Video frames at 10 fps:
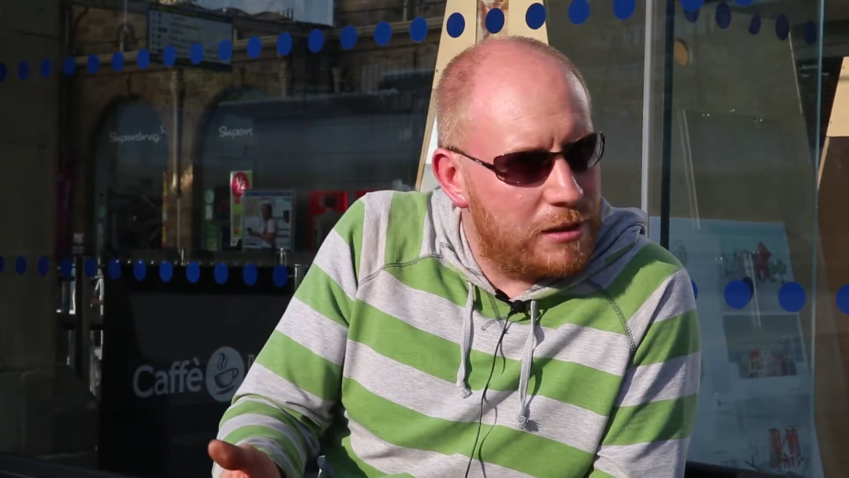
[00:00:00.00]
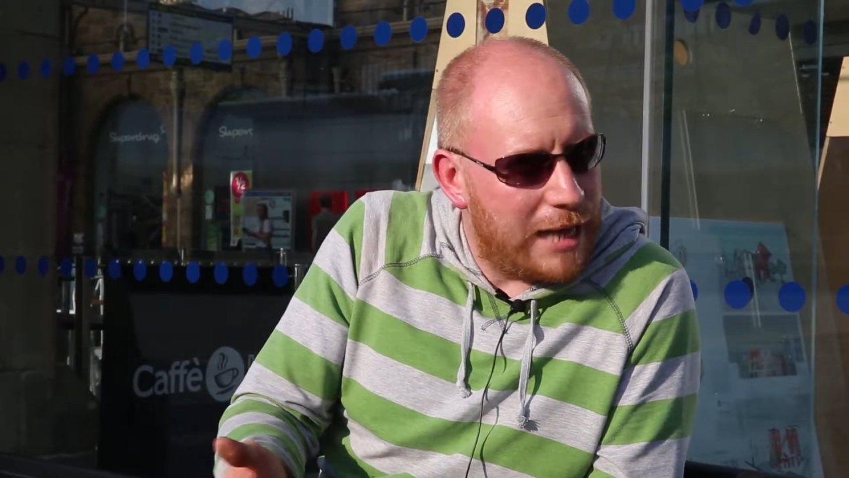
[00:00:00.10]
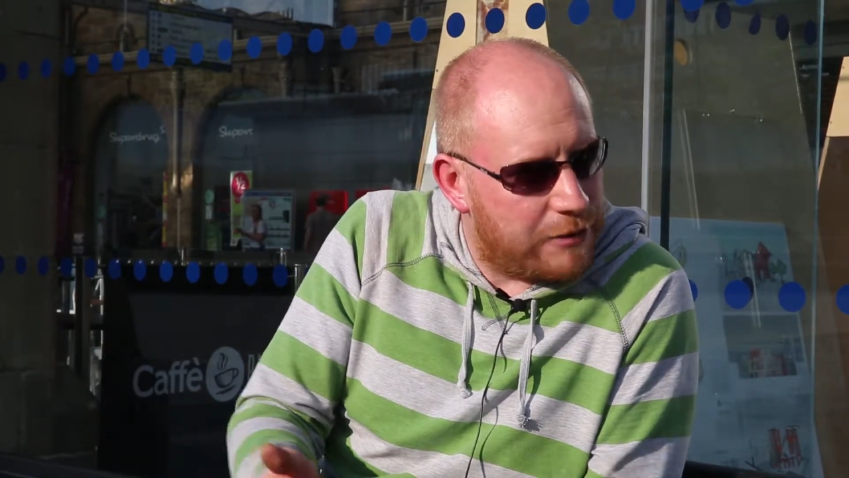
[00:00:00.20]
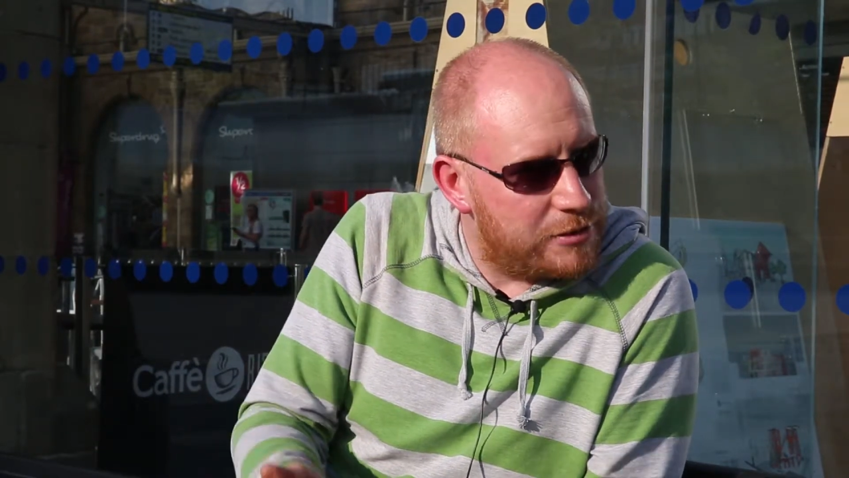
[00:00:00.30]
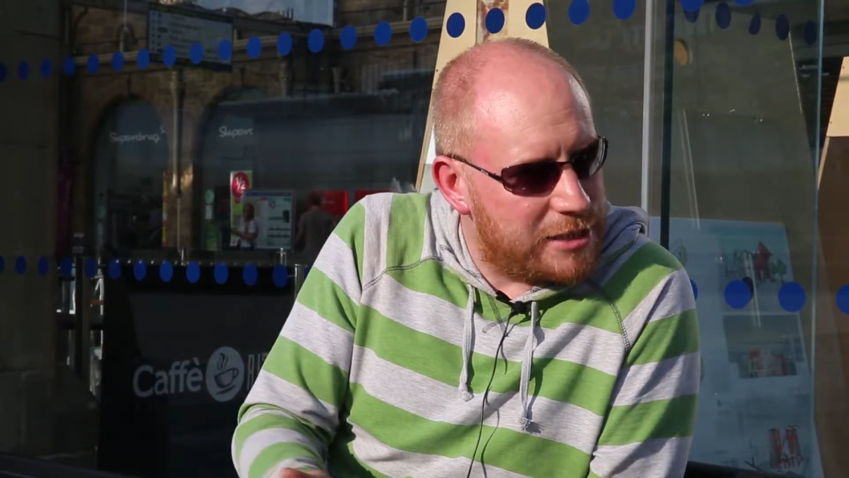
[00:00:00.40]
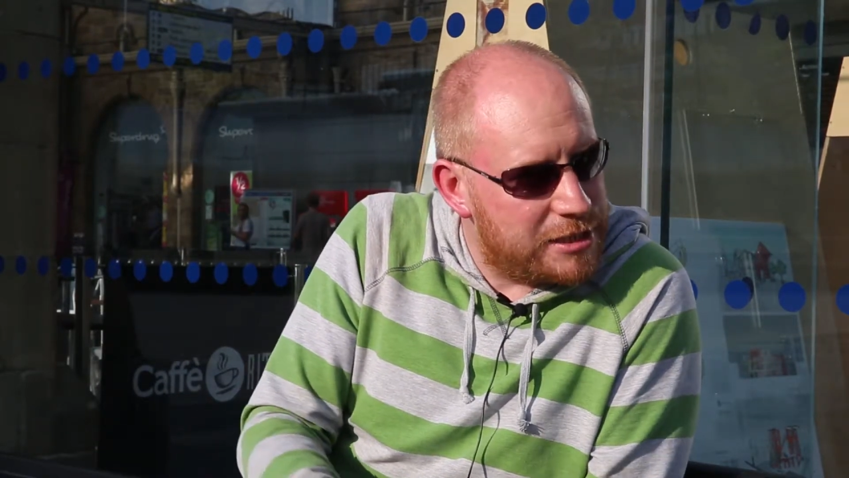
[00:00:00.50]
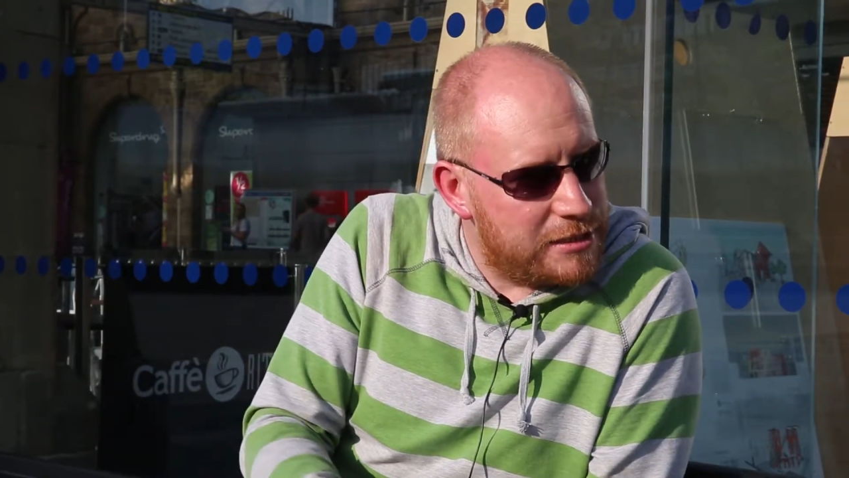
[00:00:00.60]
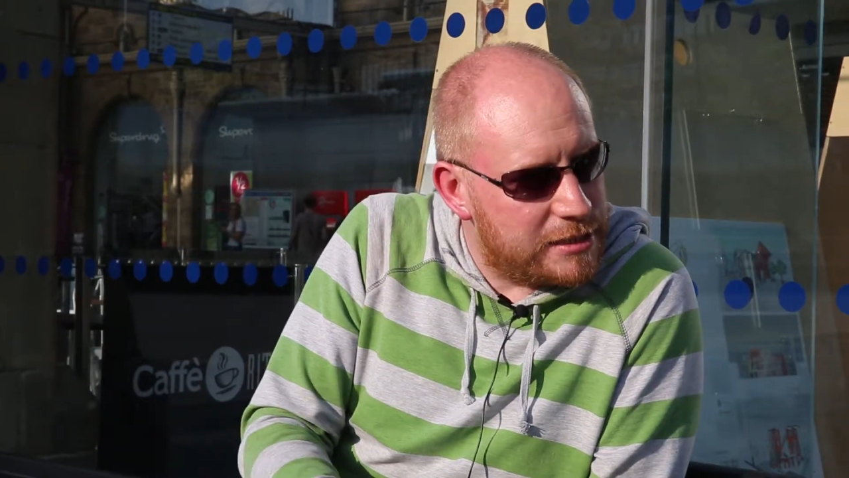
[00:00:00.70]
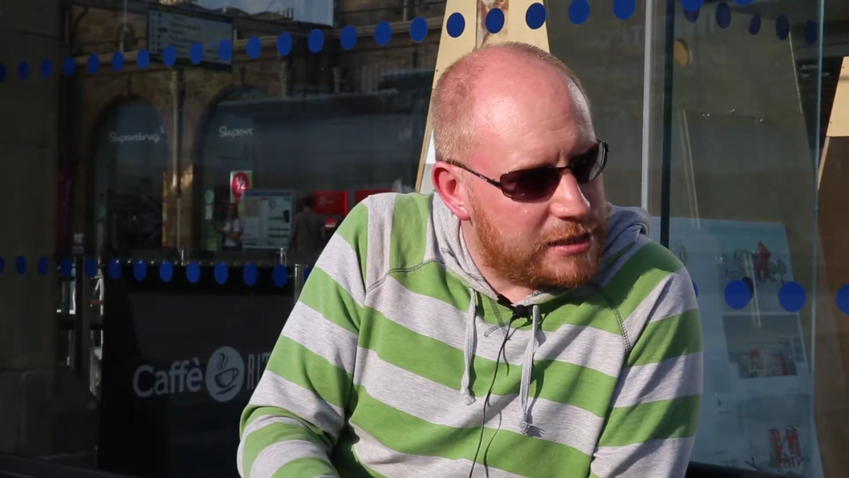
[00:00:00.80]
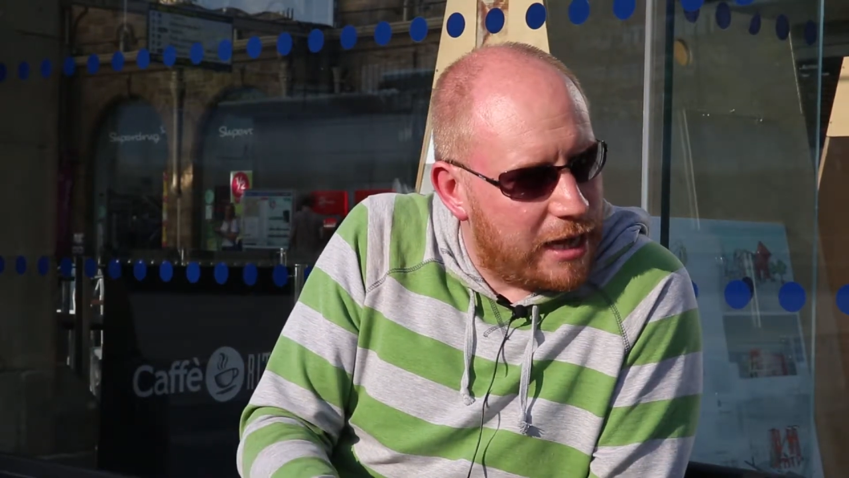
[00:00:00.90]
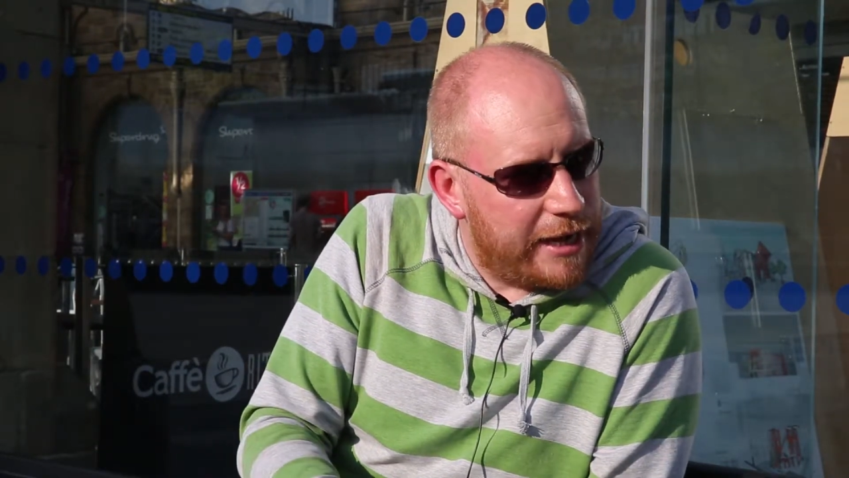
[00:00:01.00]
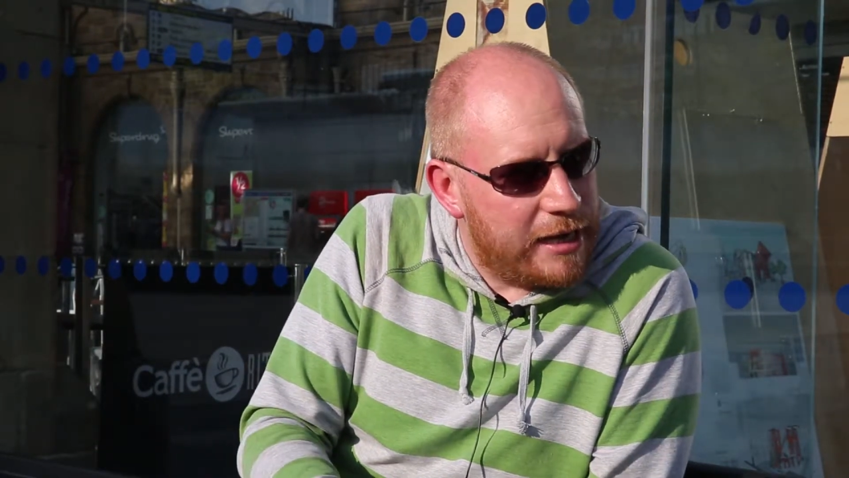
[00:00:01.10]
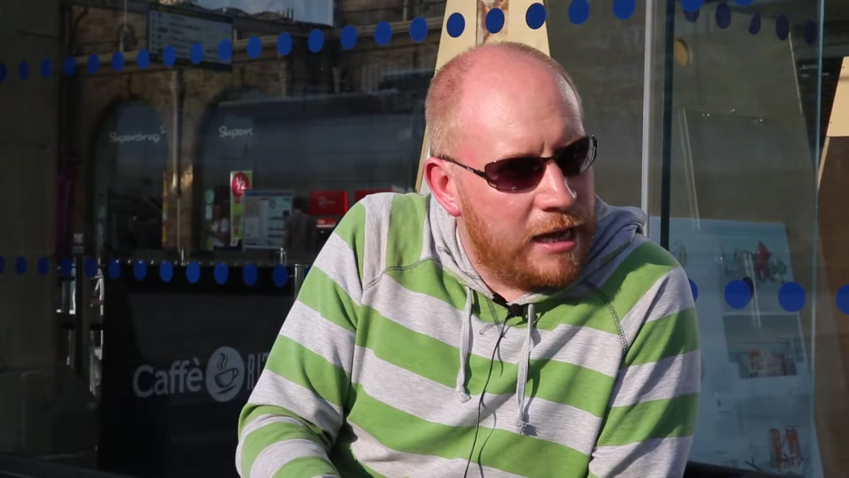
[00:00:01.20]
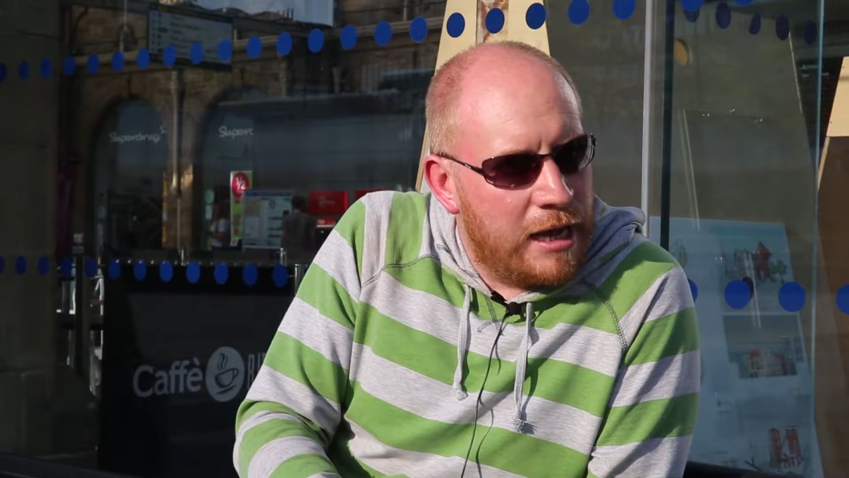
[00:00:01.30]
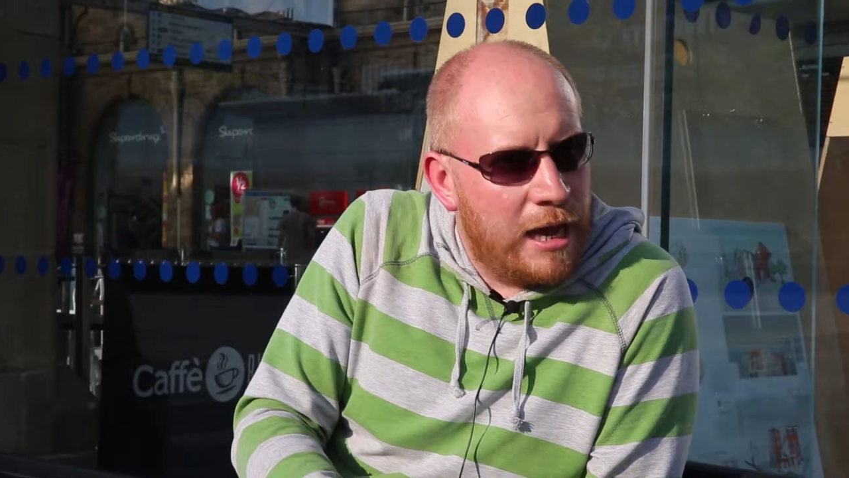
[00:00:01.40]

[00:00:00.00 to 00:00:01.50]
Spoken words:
acquisition design,